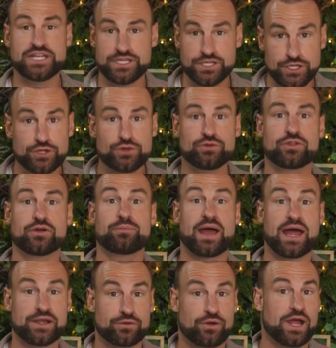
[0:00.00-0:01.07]
knew that
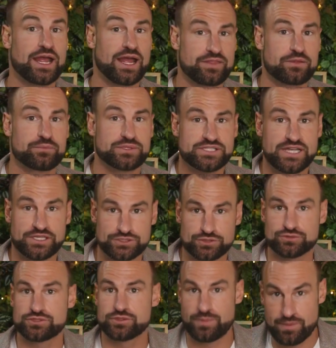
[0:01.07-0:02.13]
Panerai had the potential
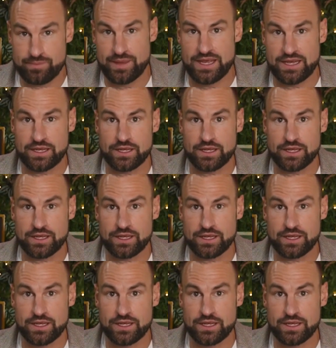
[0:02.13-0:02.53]
to be big,